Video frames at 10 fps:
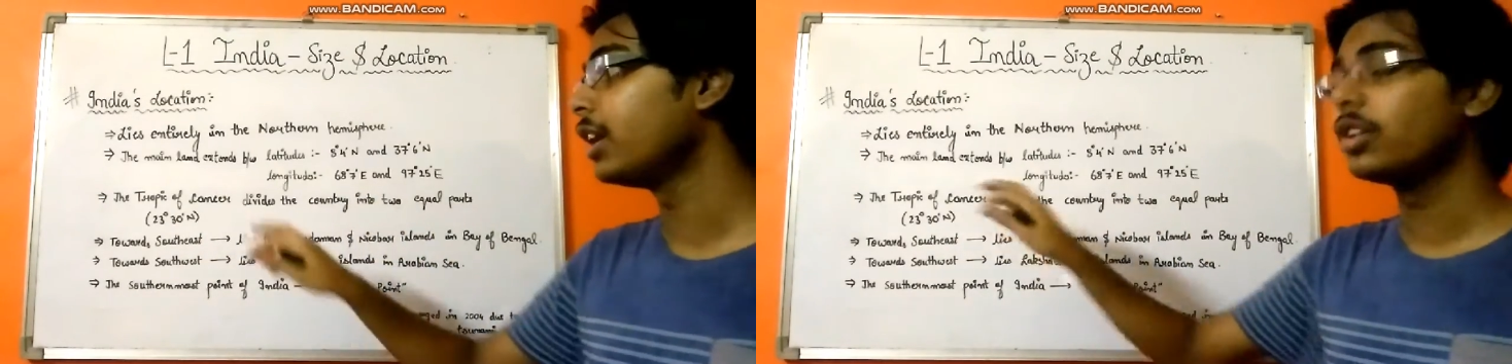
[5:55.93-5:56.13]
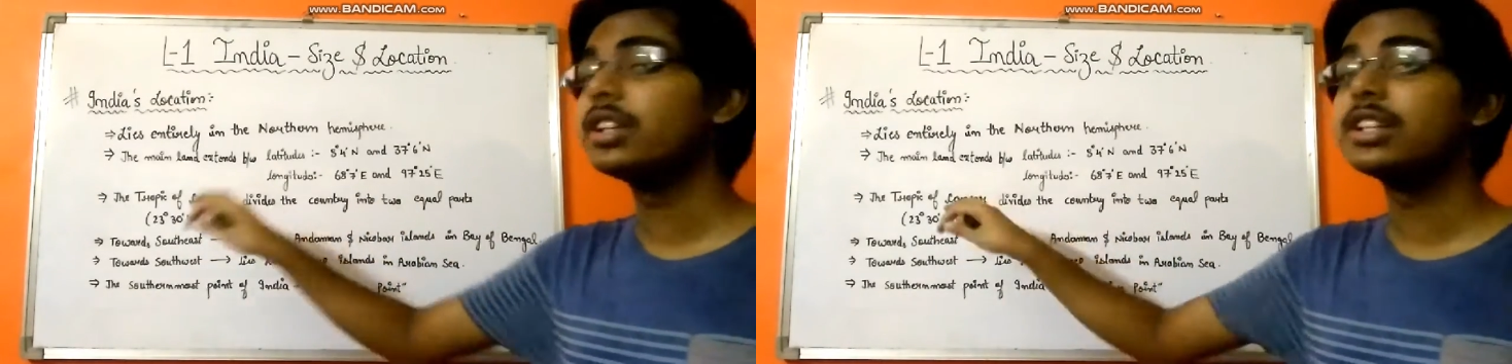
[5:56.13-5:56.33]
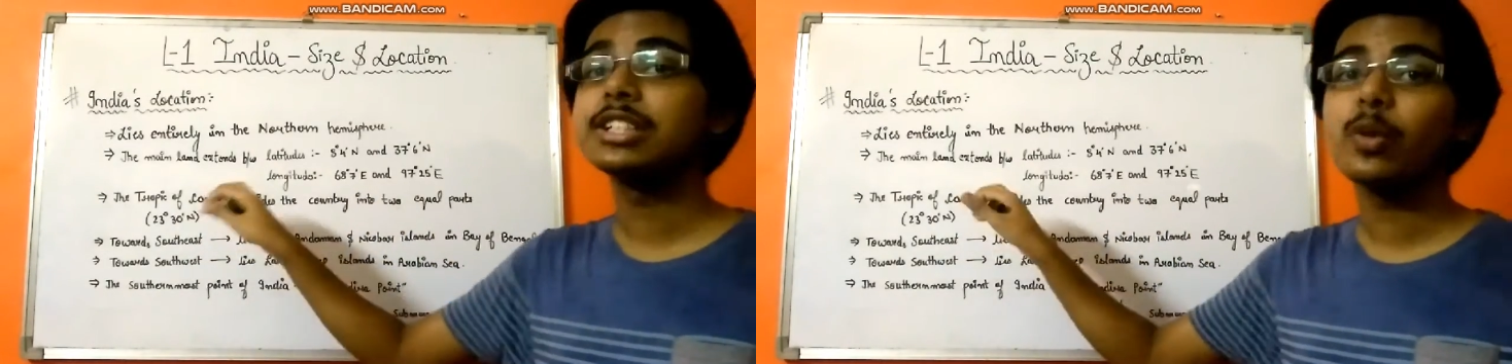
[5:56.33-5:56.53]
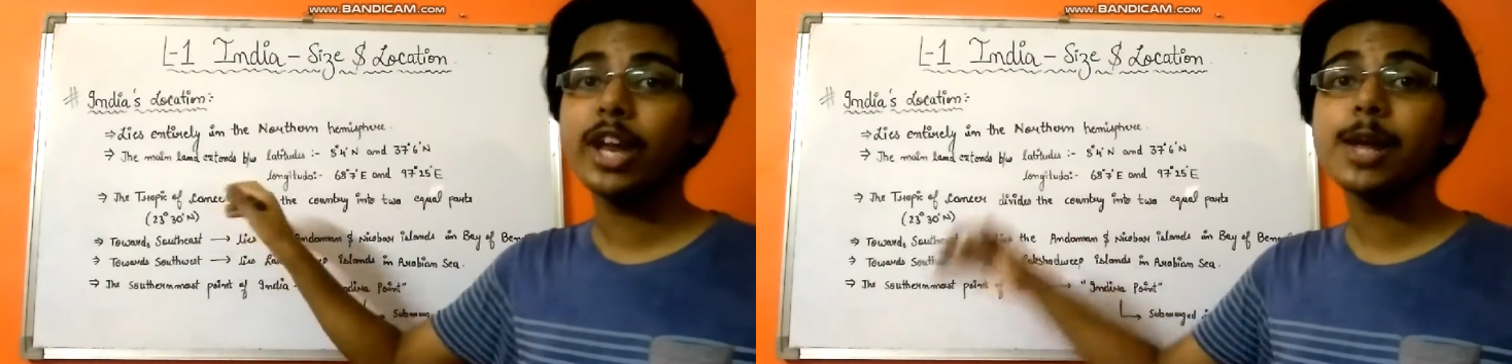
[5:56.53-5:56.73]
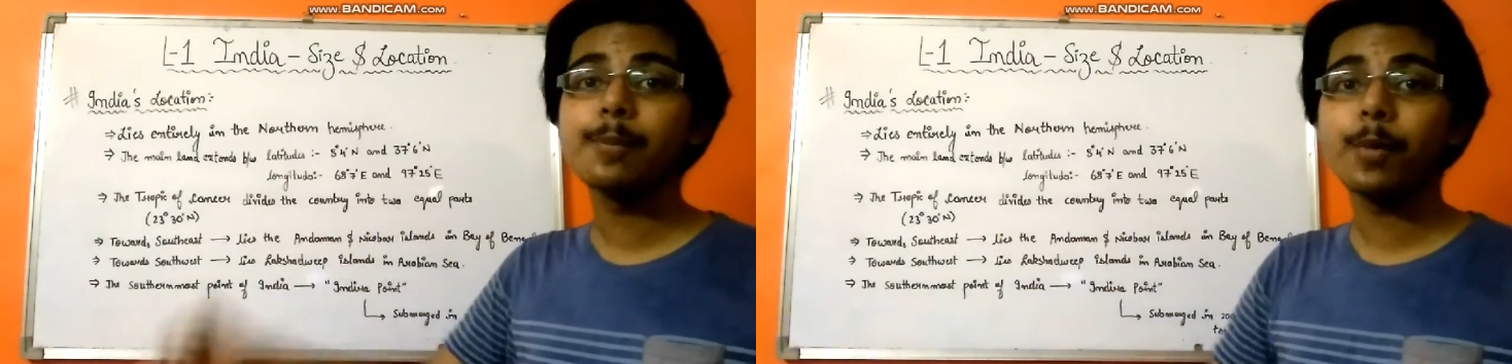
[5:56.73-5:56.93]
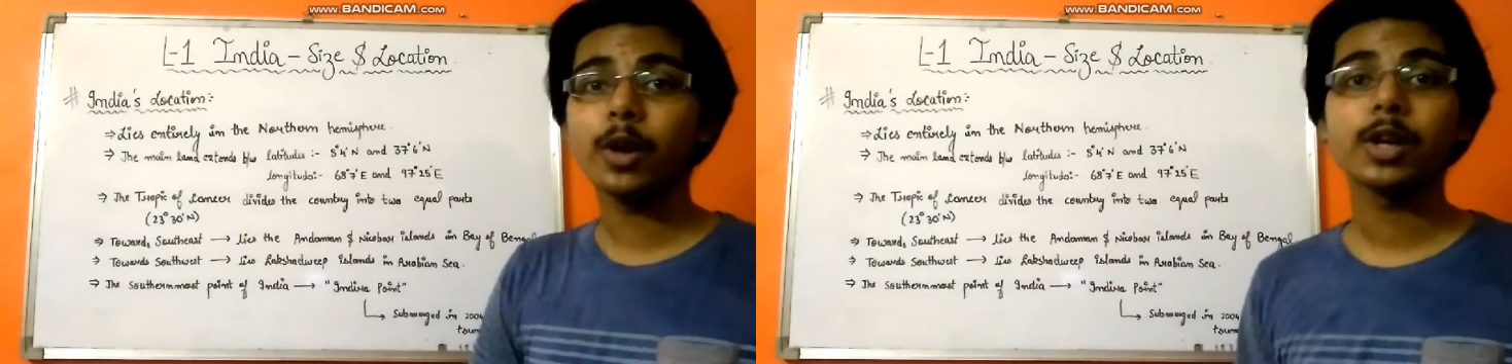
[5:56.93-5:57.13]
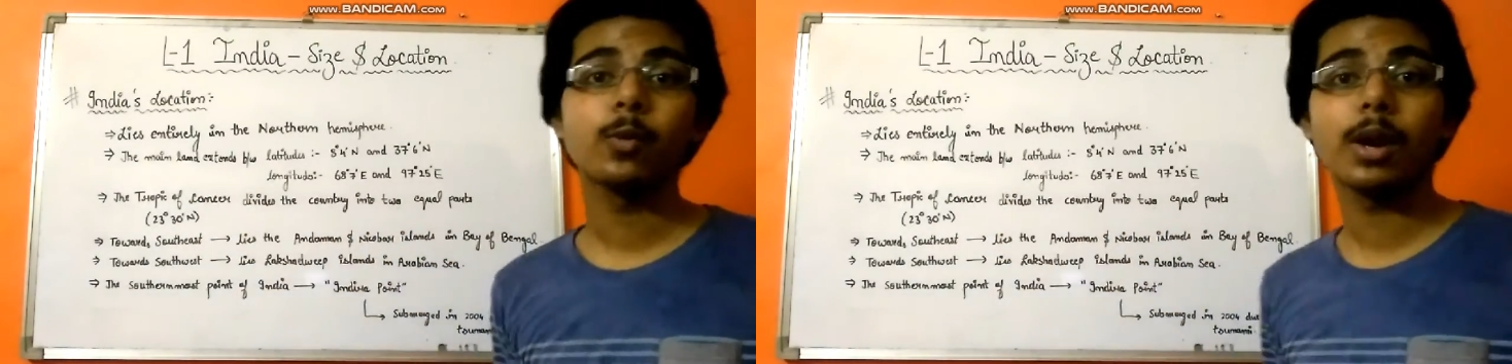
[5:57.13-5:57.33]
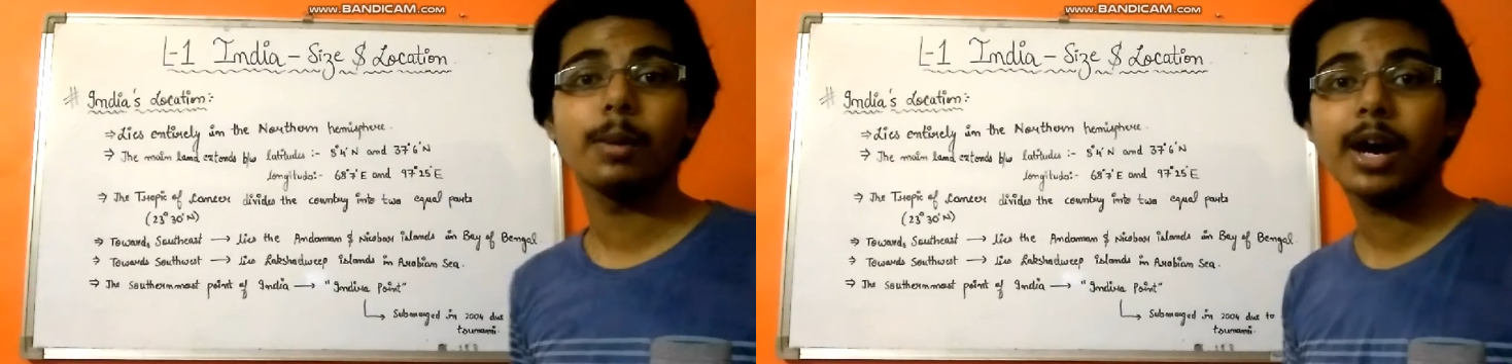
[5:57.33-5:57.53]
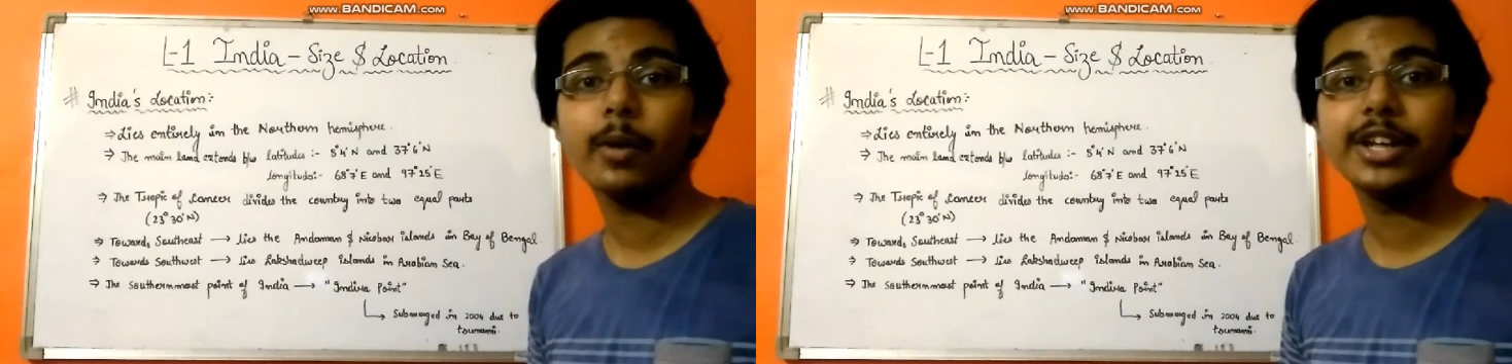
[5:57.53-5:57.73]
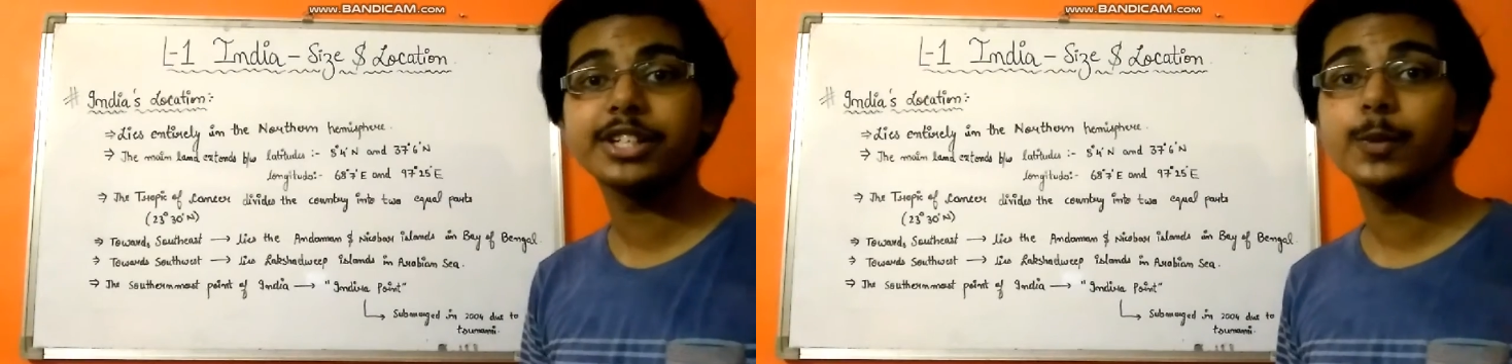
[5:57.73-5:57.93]
So this is a very important 1
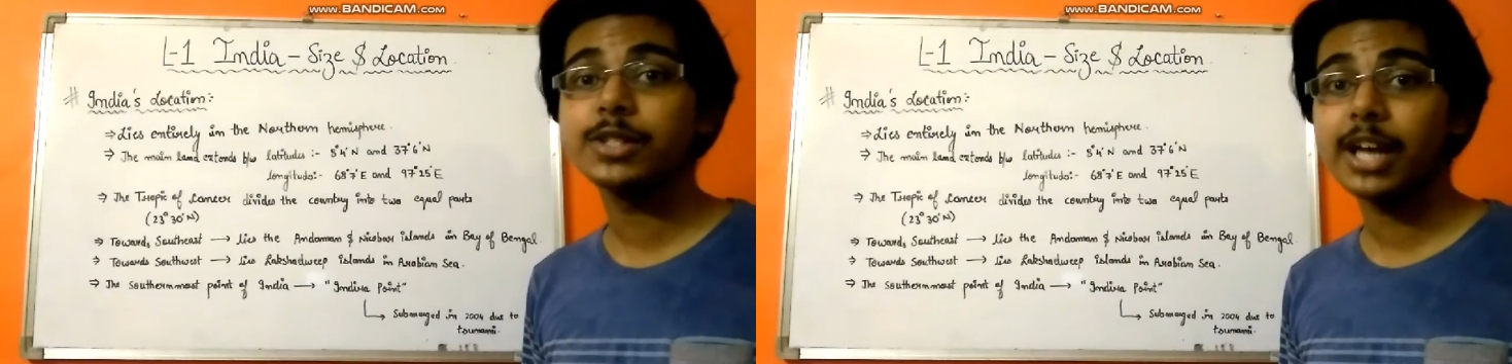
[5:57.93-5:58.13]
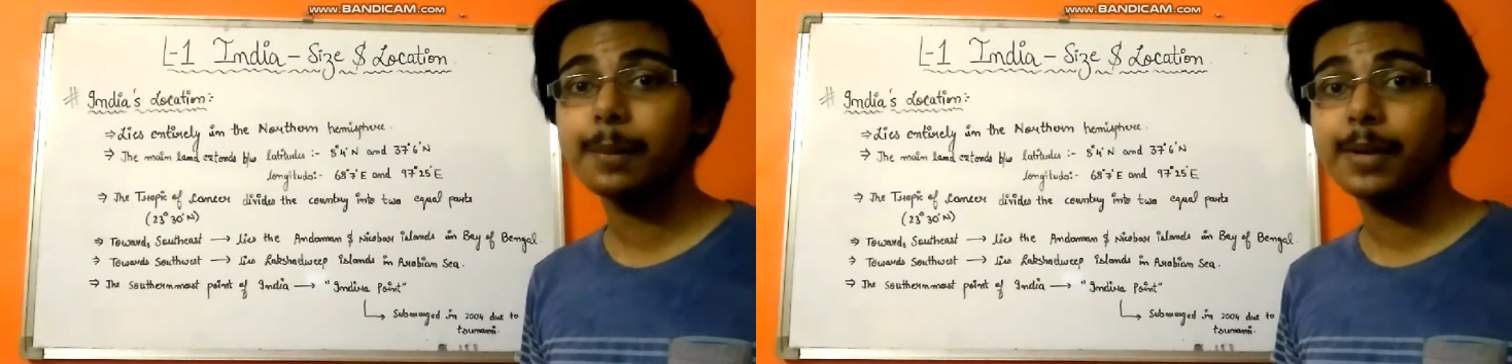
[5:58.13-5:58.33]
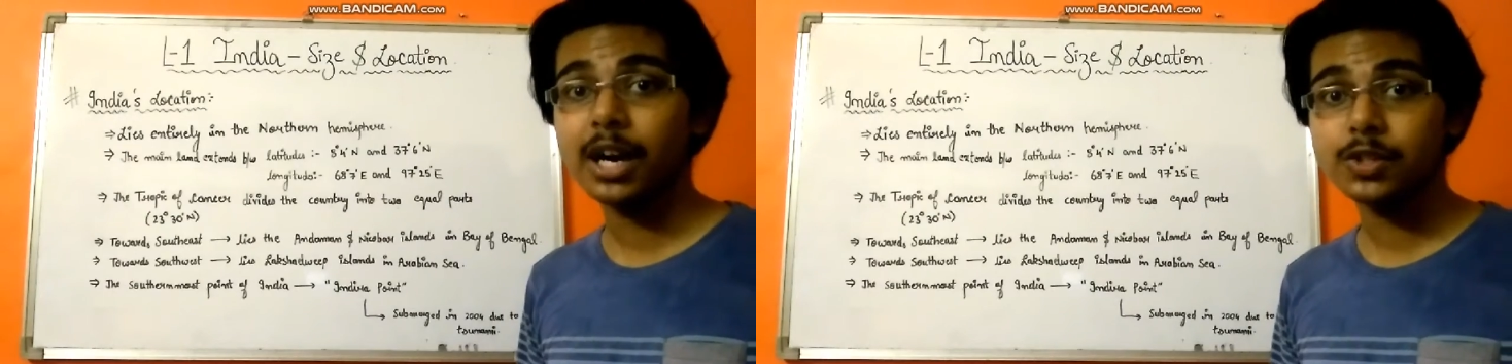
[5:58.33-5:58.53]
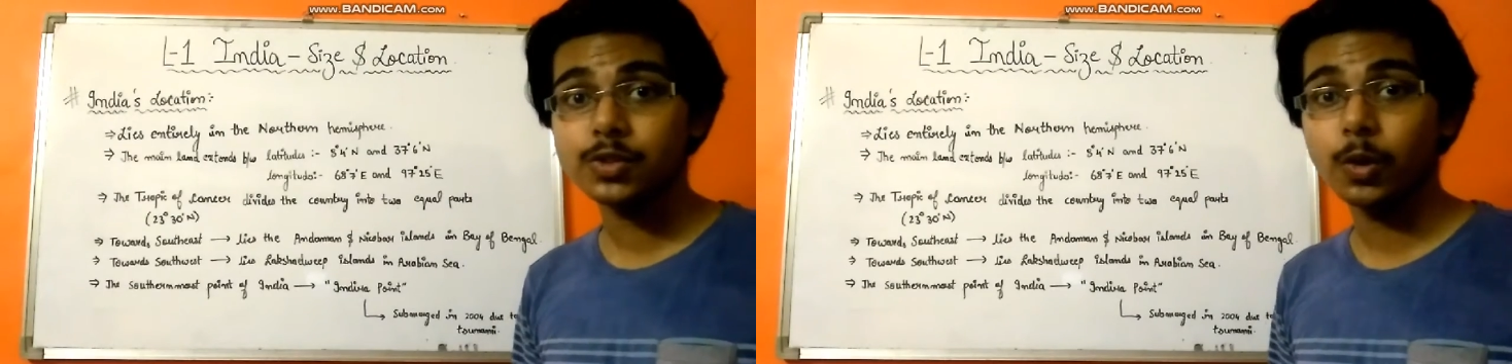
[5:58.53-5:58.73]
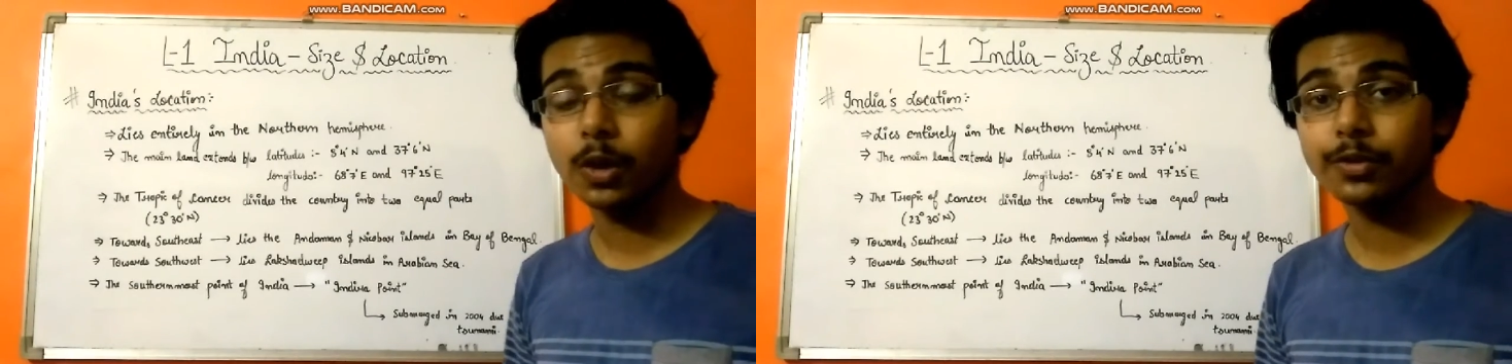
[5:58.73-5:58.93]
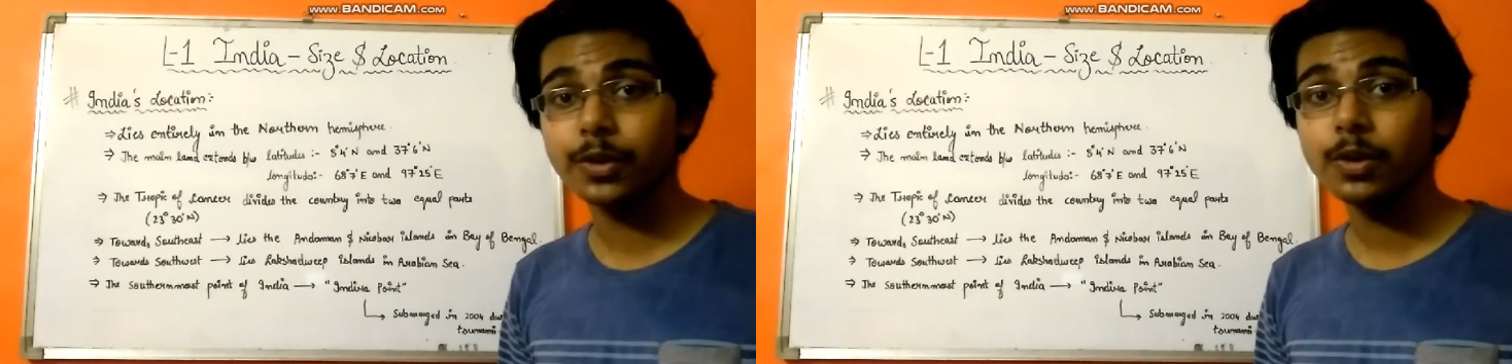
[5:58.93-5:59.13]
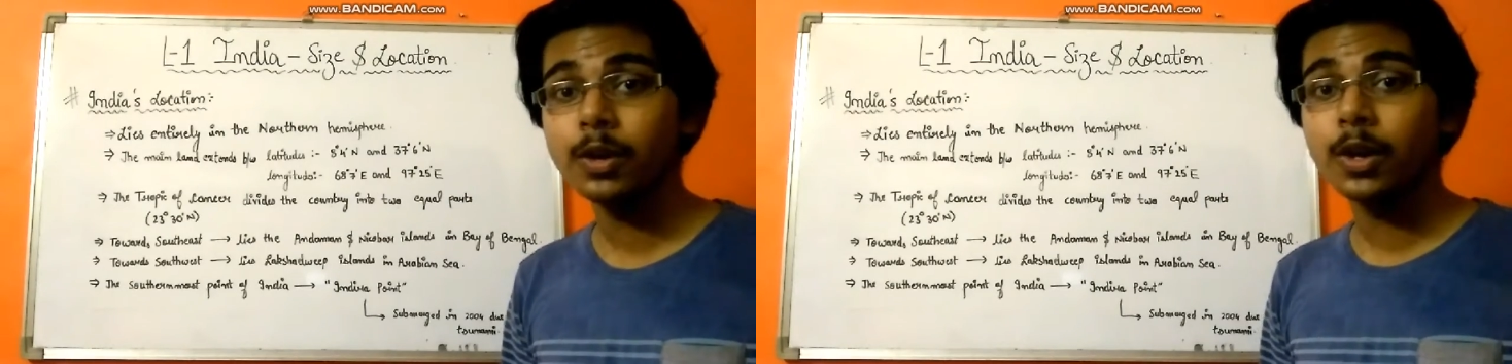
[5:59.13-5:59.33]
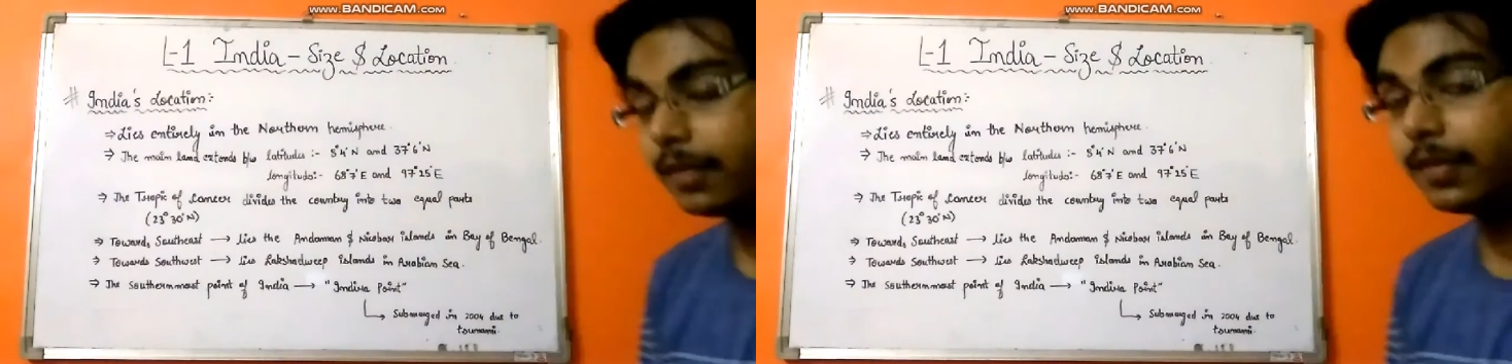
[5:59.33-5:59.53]
mark question which can be asked to all of you.